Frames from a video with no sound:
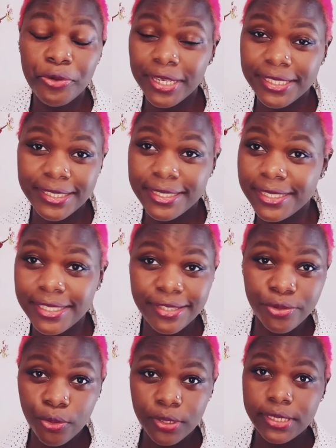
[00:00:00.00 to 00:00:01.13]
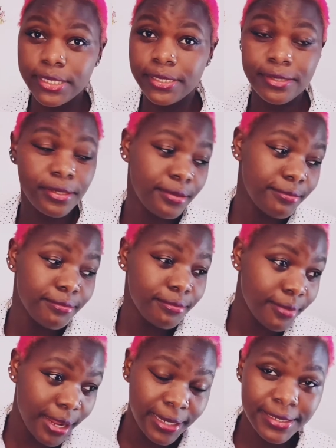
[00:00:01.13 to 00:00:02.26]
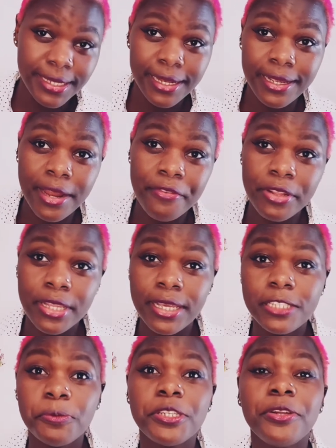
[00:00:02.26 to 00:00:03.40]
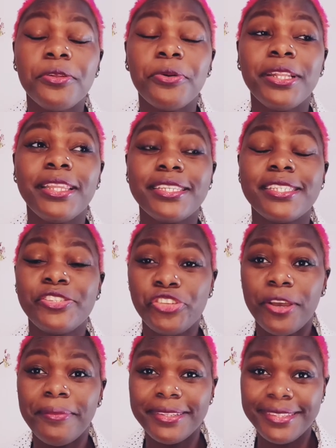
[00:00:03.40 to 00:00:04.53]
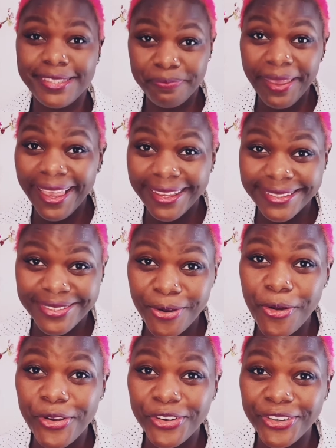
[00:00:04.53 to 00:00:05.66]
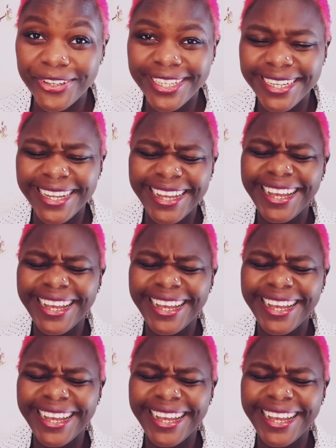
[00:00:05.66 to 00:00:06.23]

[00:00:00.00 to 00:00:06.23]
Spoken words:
you are just not understanding everything, especially when this German speaks. Oh God.